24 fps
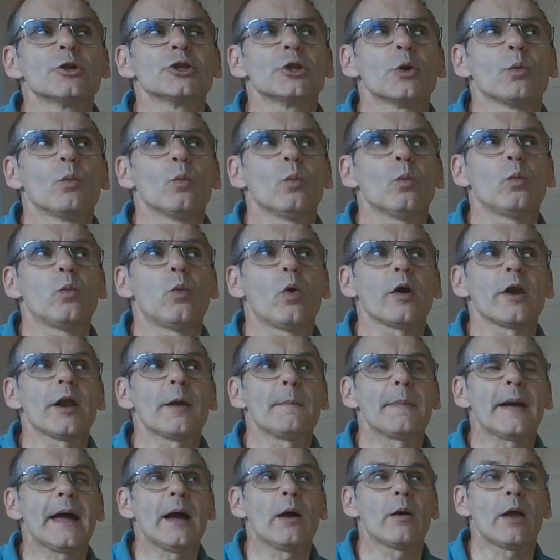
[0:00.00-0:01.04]
What
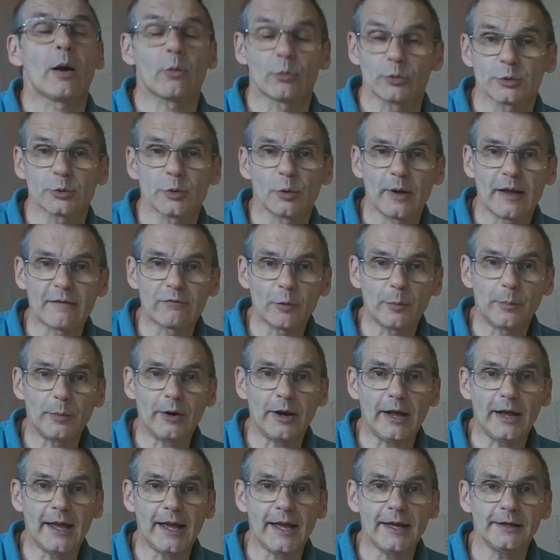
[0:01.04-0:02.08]
about, do we have a
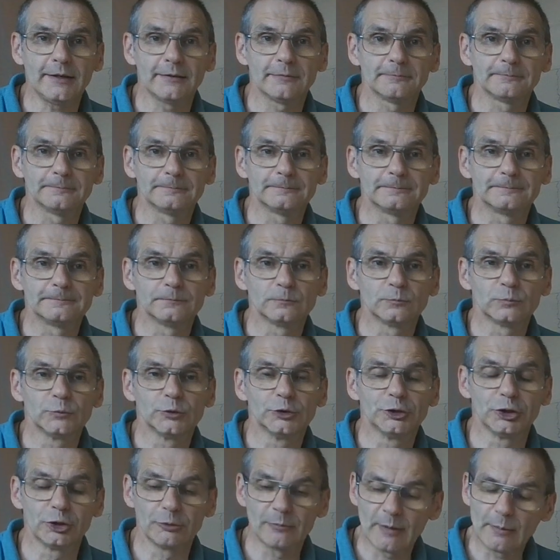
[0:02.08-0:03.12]
prayer? Do
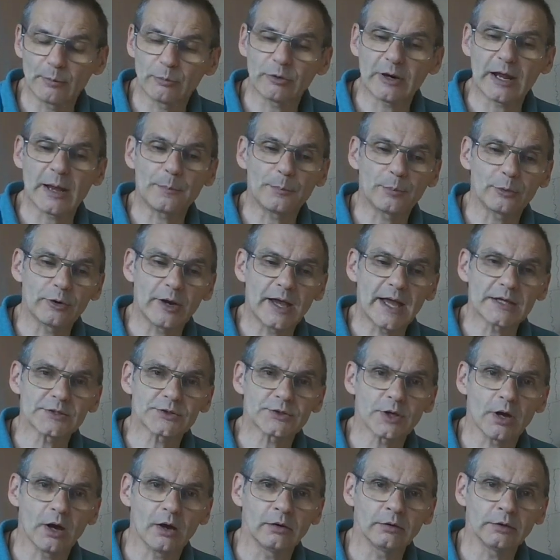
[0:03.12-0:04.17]
you remember our prayer
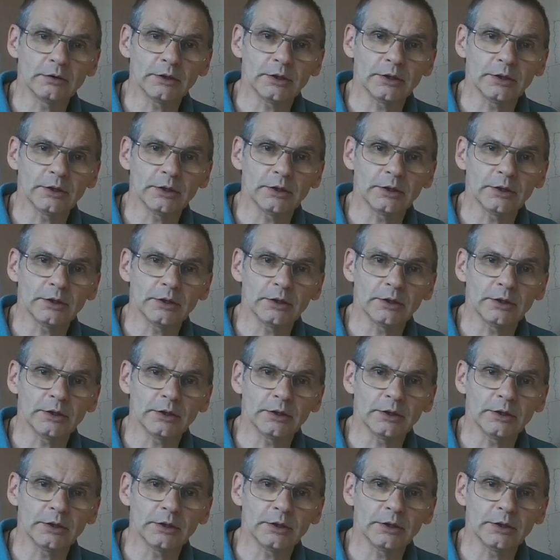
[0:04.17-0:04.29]
song?